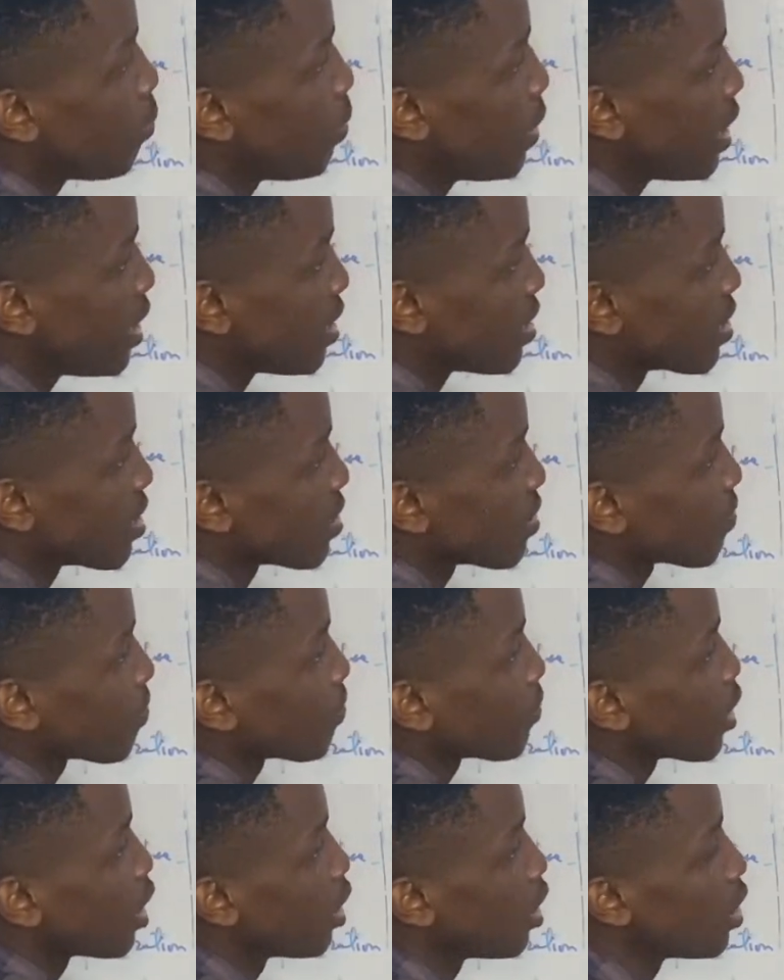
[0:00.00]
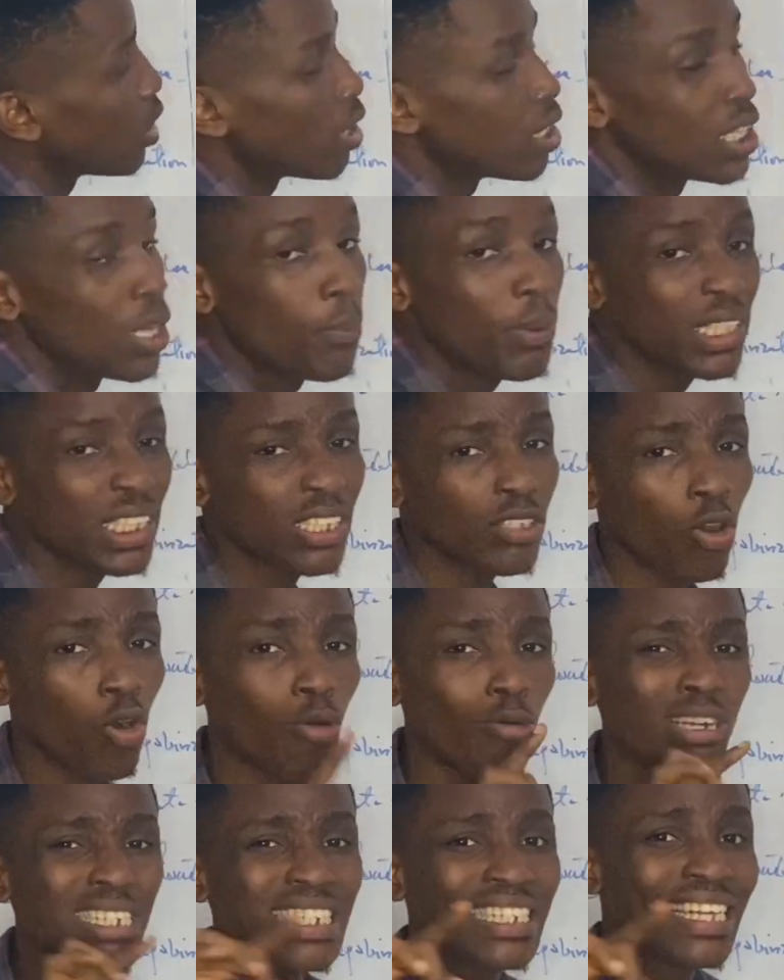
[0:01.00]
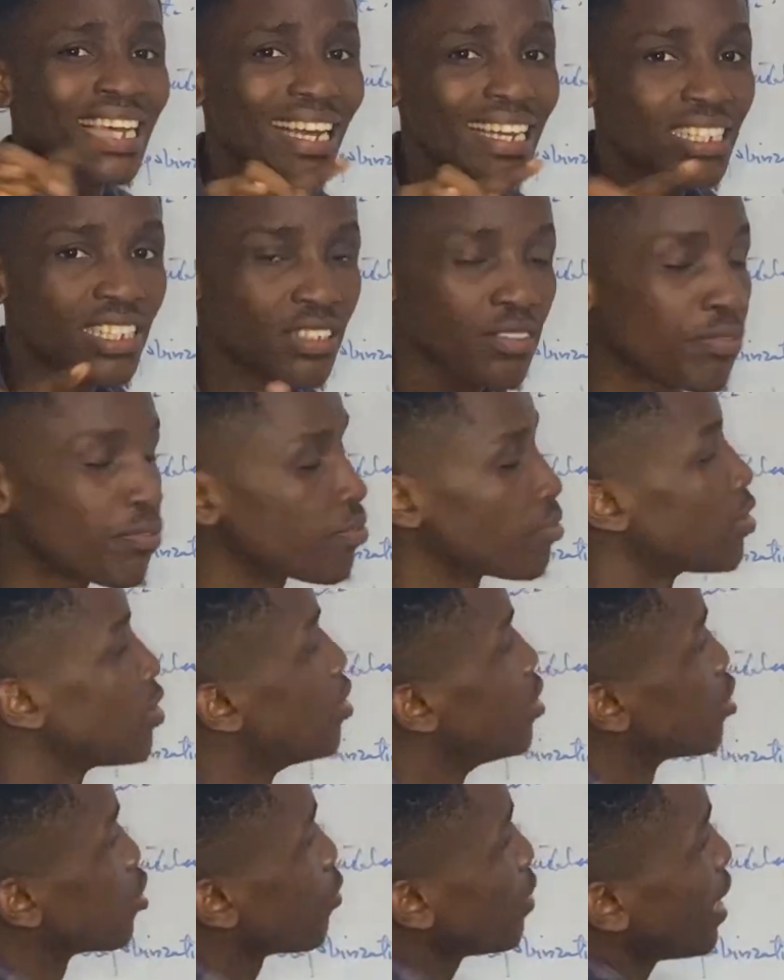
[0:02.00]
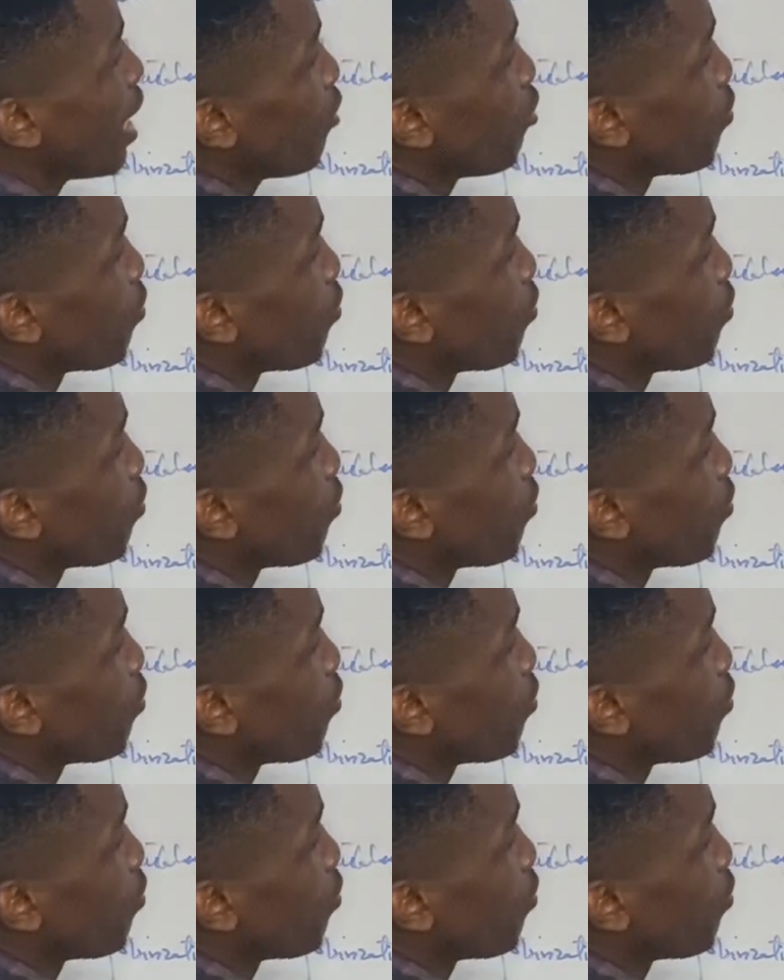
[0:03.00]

base. The base is always negative. So when I